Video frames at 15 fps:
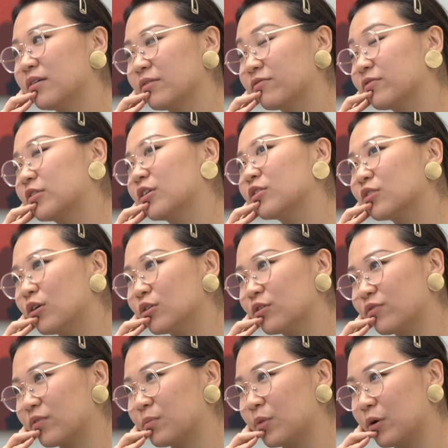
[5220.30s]
Just also
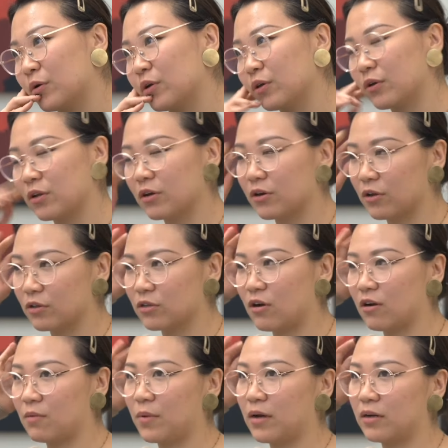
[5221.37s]
from knowing you and hearing you
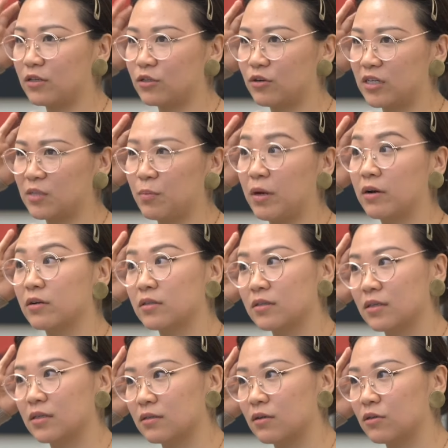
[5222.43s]
talk about it,
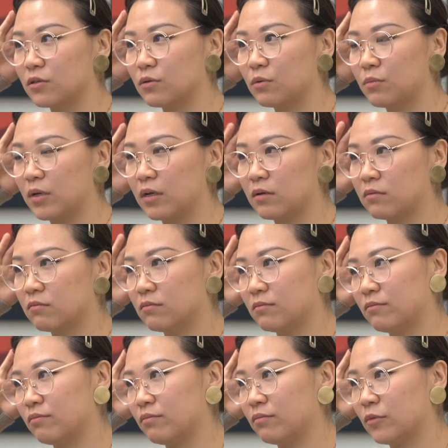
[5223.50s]
transparency is also a big
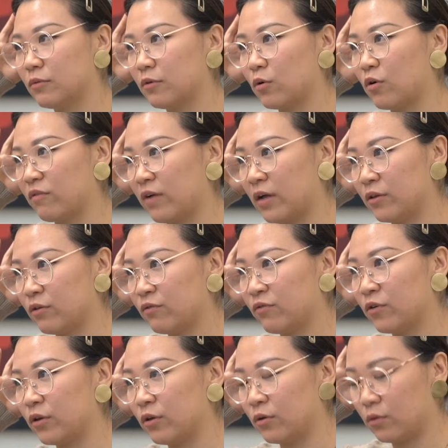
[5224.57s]
core value for
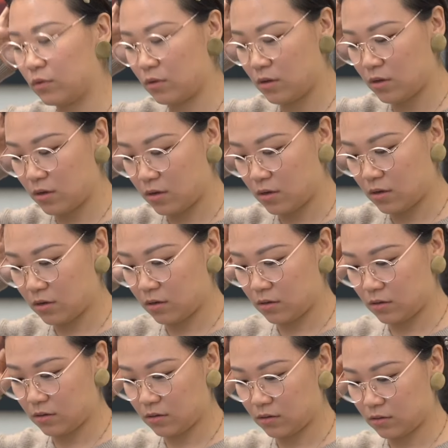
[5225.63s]
you. Yeah, I guess
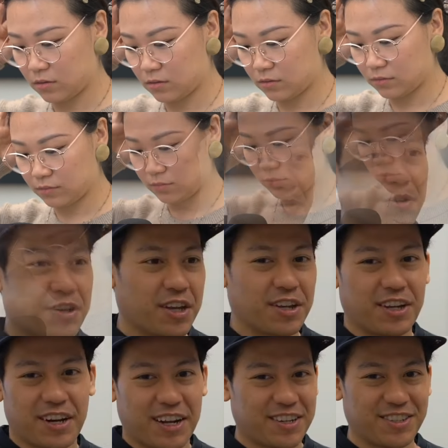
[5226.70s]
it would be more communicate.
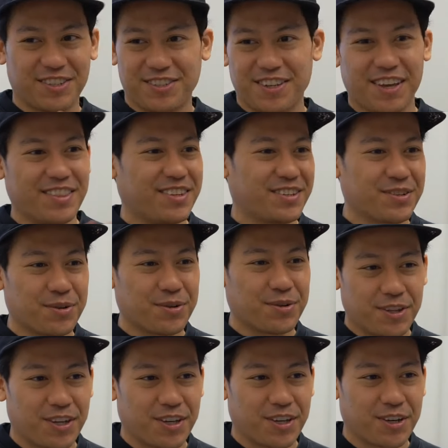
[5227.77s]
And I just said this whole
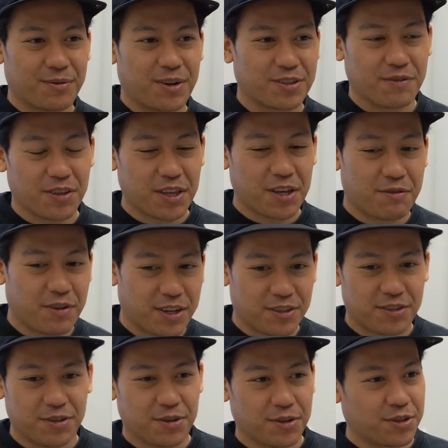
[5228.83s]
thing when I was giving the advice
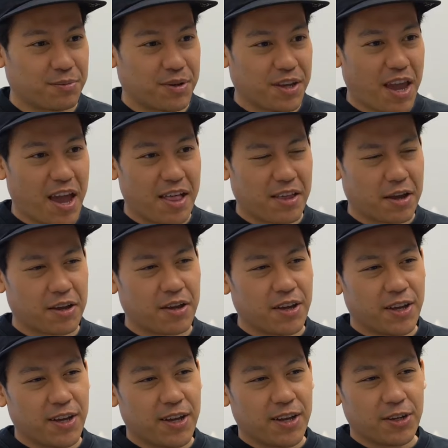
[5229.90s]
to Doza, but yeah, like
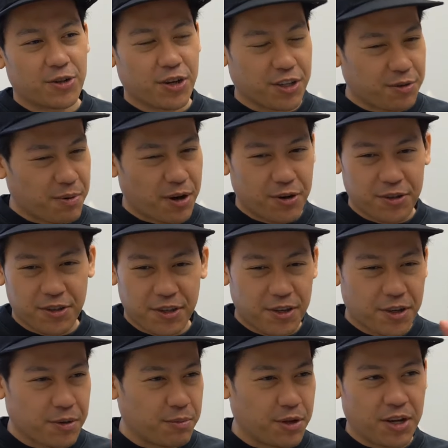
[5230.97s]
transparency,
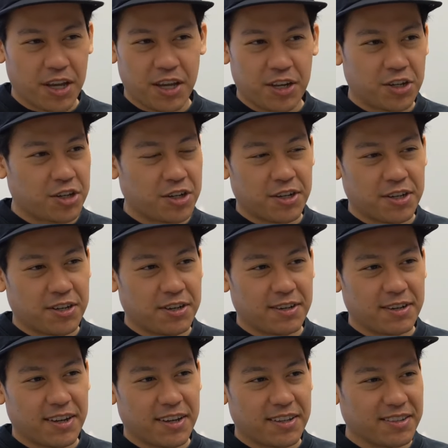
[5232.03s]
communication,
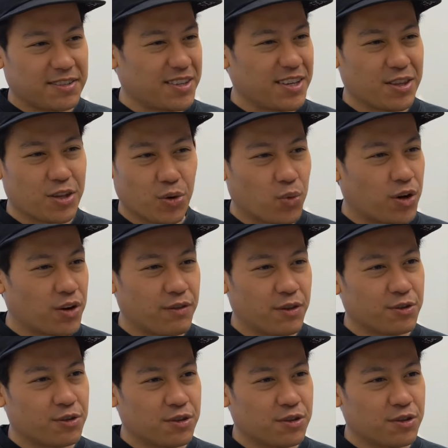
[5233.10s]
it's either one of those two.